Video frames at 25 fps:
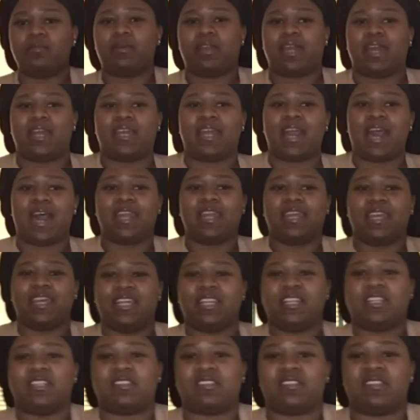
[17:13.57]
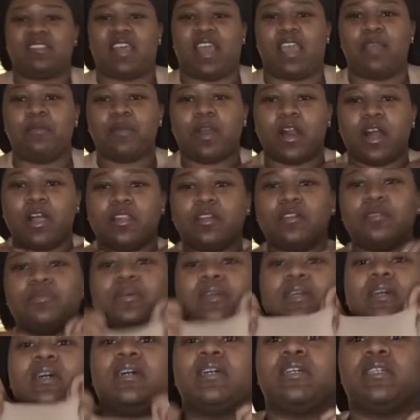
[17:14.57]
but I got it in this tape color
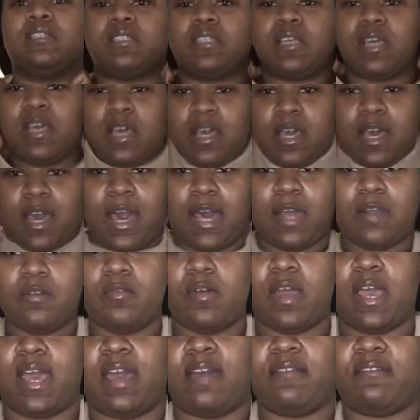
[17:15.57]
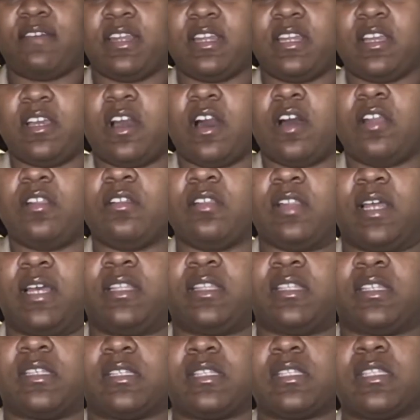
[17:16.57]
because I don't have any color
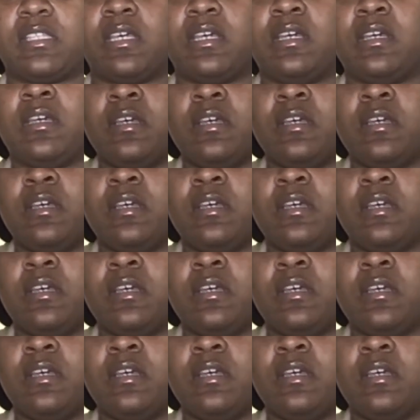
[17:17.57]
like this.